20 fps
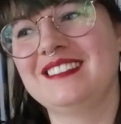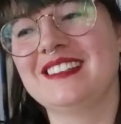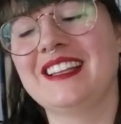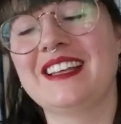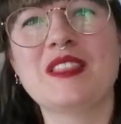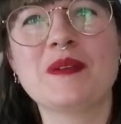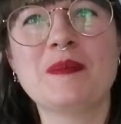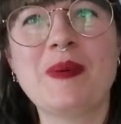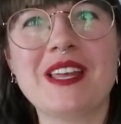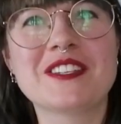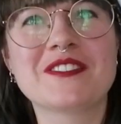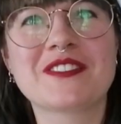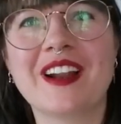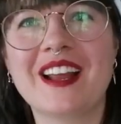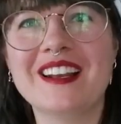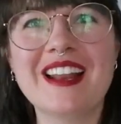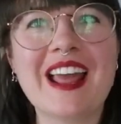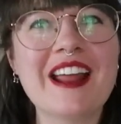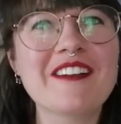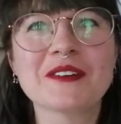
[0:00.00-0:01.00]
Like the best
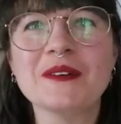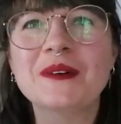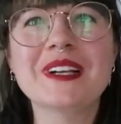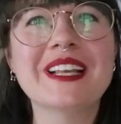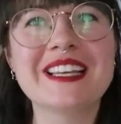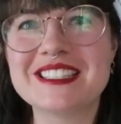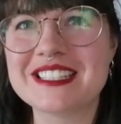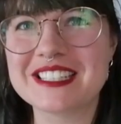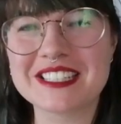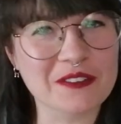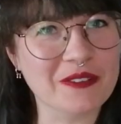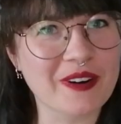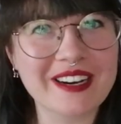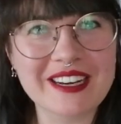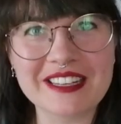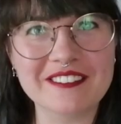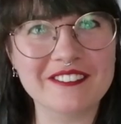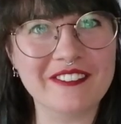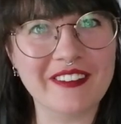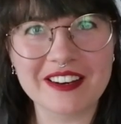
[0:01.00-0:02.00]
friend. Everyone gets into
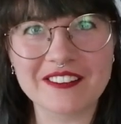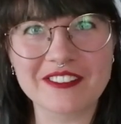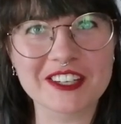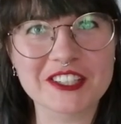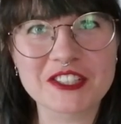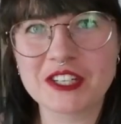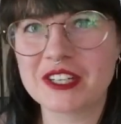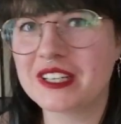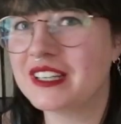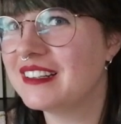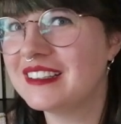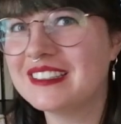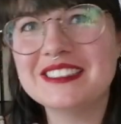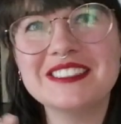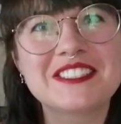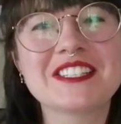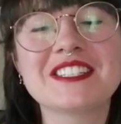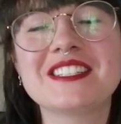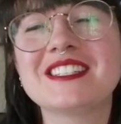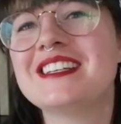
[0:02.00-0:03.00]
writing fan fiction.
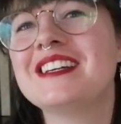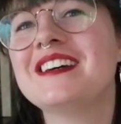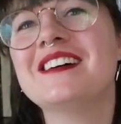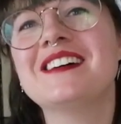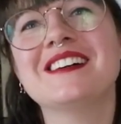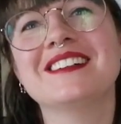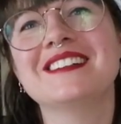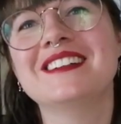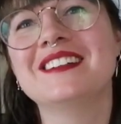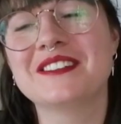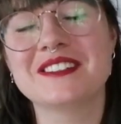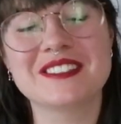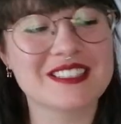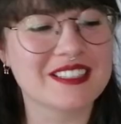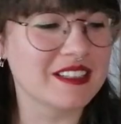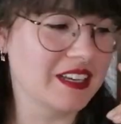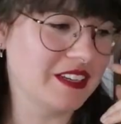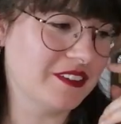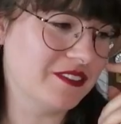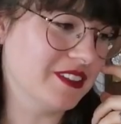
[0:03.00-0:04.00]
It's just, oh, it was
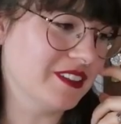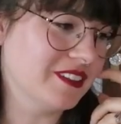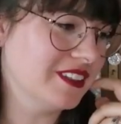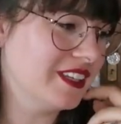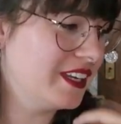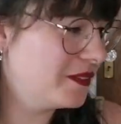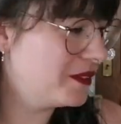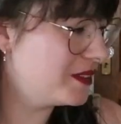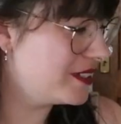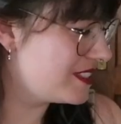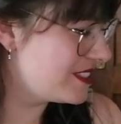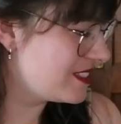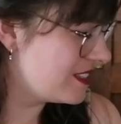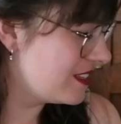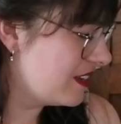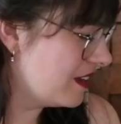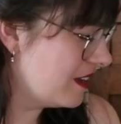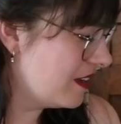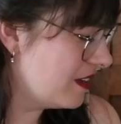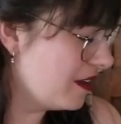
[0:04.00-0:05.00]
delightful. It
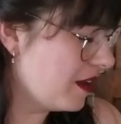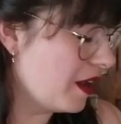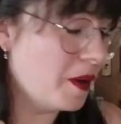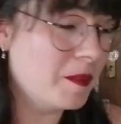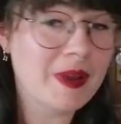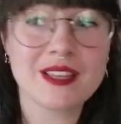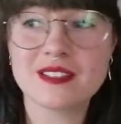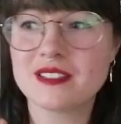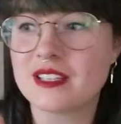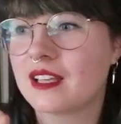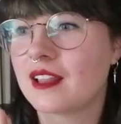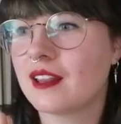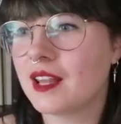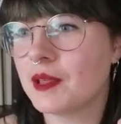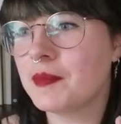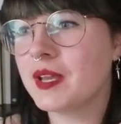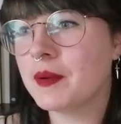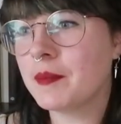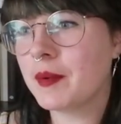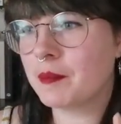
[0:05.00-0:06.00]
was amazing.
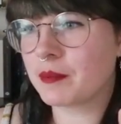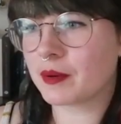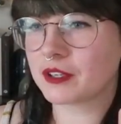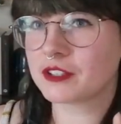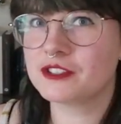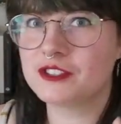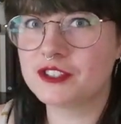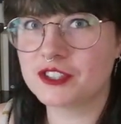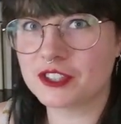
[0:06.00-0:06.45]
Let me get my birth